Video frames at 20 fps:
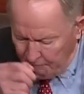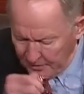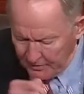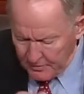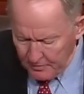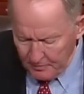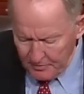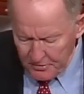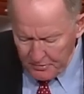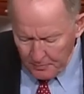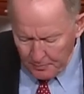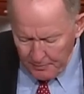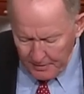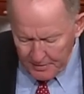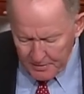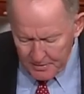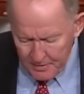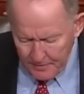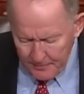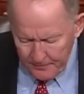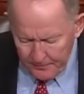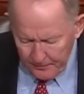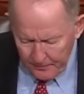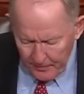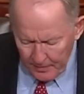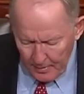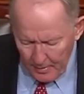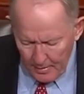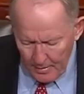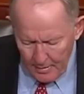President. Mr. President,
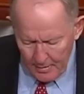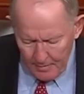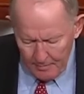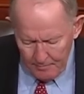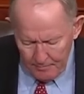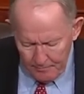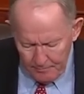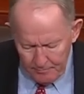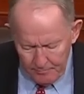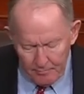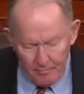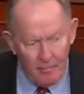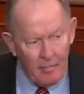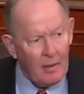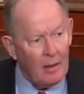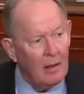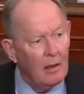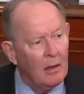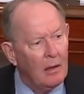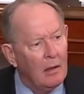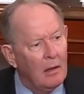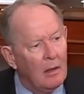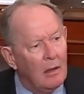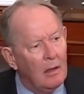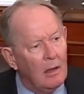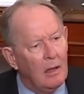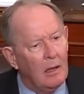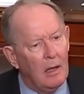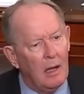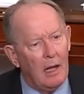um,
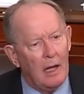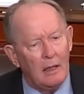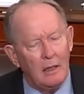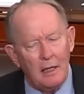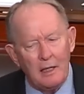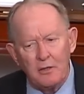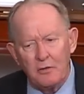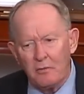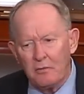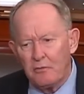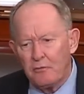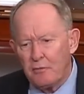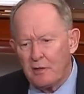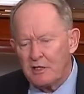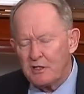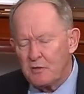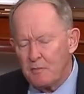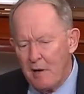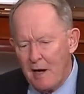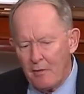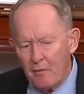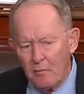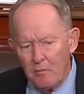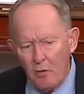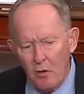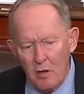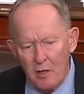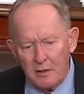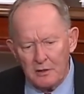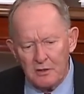I'd like to address my
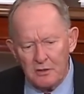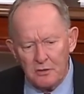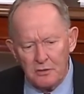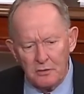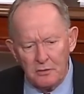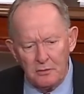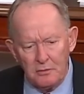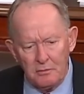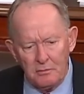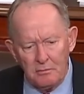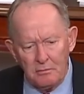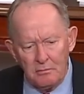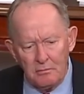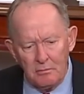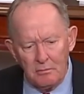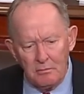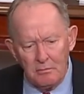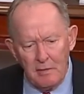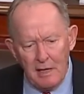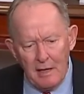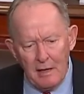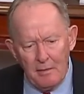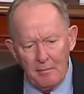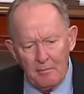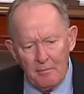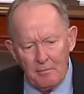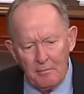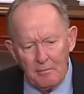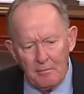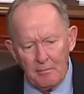remarks to my
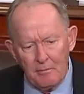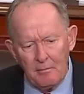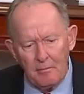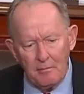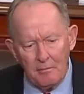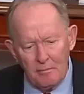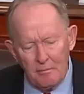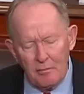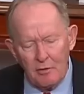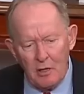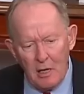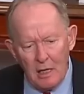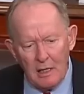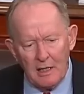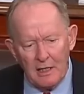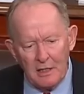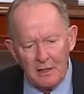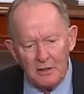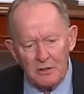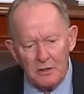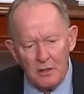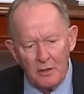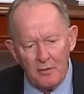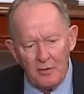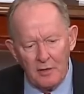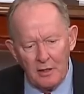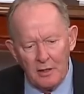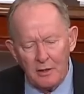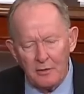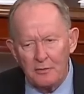colleagues on
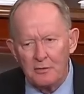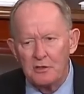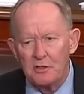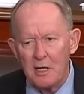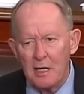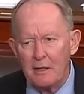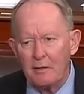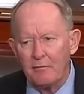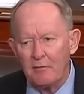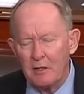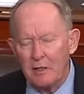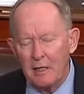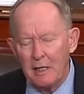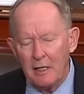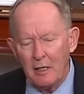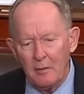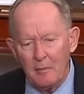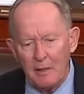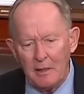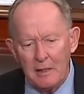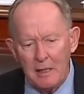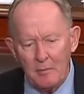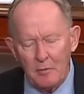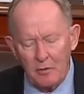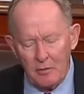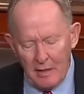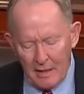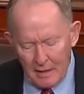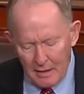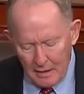the other side of the aisle, my
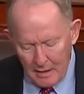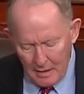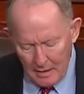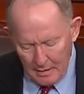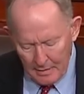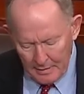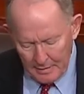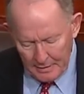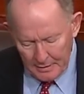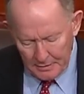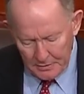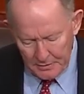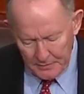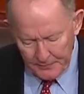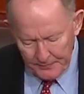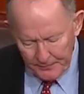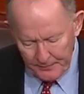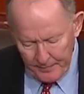Democratic colleagues.